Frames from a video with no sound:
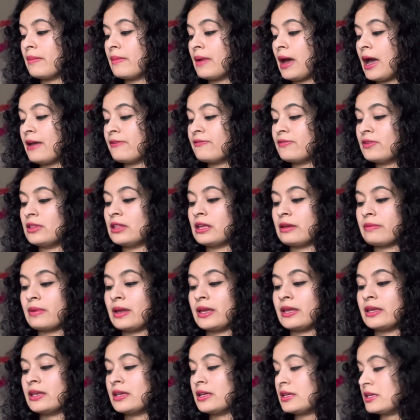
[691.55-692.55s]
I feel like
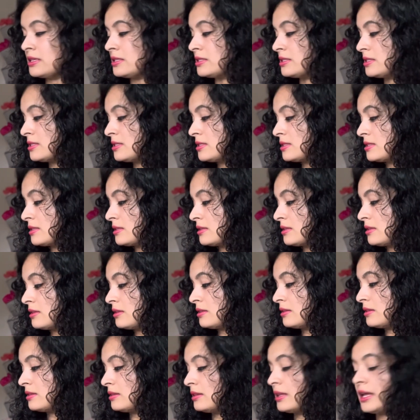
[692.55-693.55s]
my kids
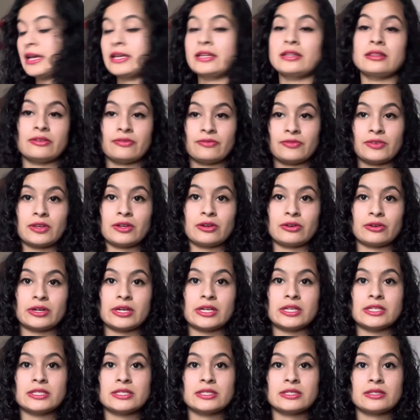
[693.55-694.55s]
like the
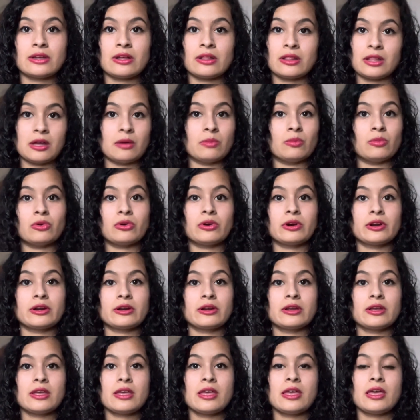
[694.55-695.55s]
figurines a lot more.
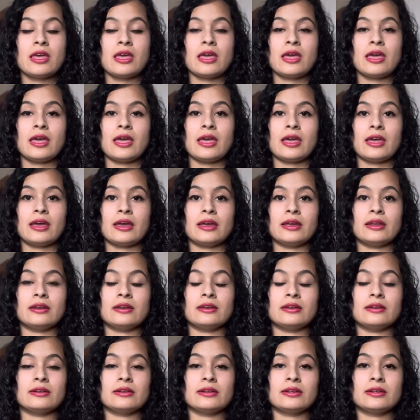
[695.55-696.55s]

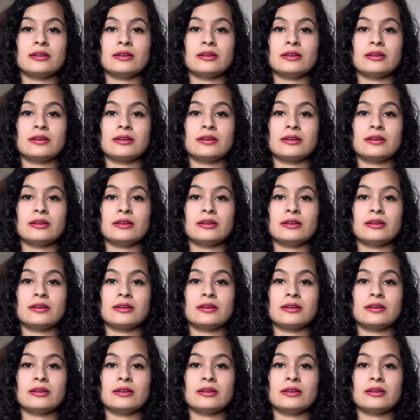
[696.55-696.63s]
And